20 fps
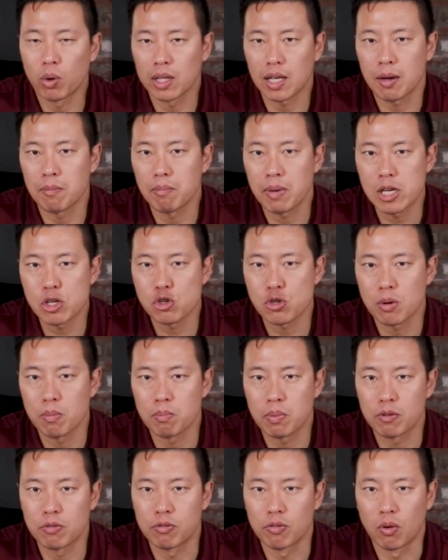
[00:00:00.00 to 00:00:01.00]
what I mentioned
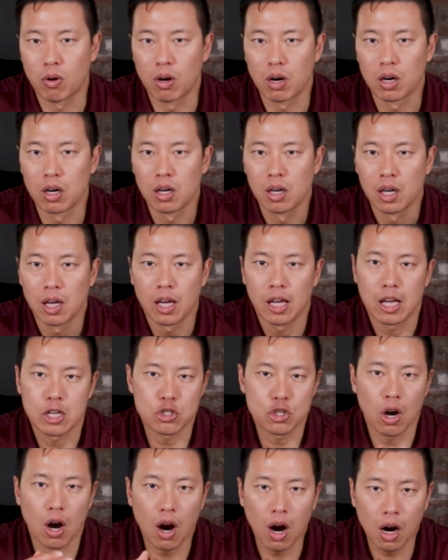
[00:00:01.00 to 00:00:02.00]
before.
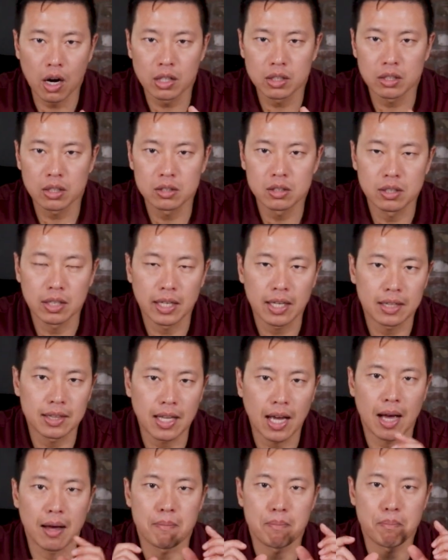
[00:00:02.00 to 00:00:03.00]
It's harder to get
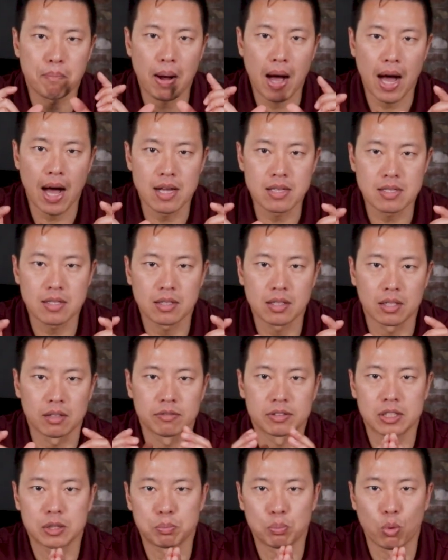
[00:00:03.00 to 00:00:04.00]
that
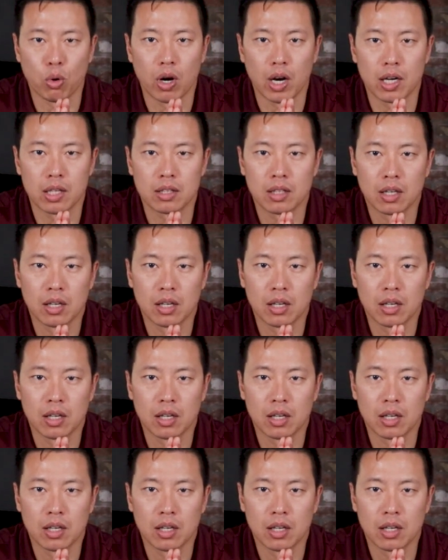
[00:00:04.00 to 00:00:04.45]
positive spread.